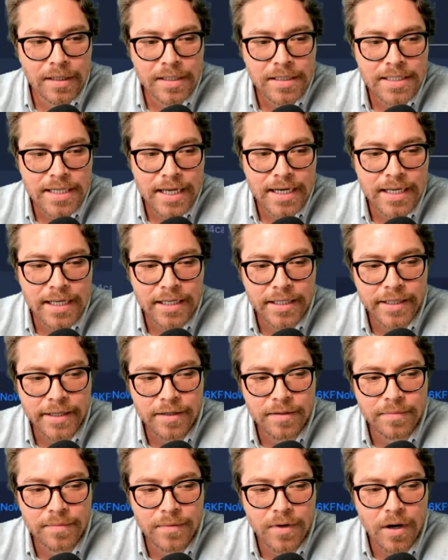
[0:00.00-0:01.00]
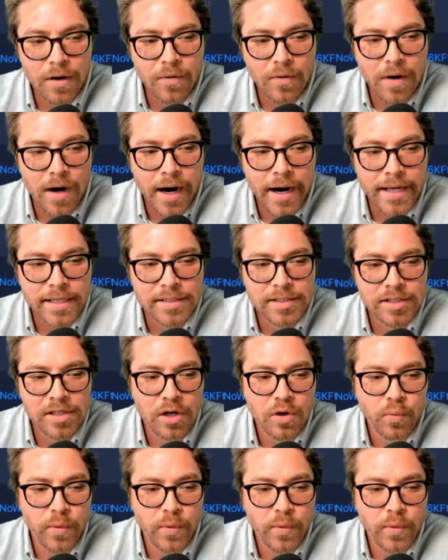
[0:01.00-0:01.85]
10 helium. All right. So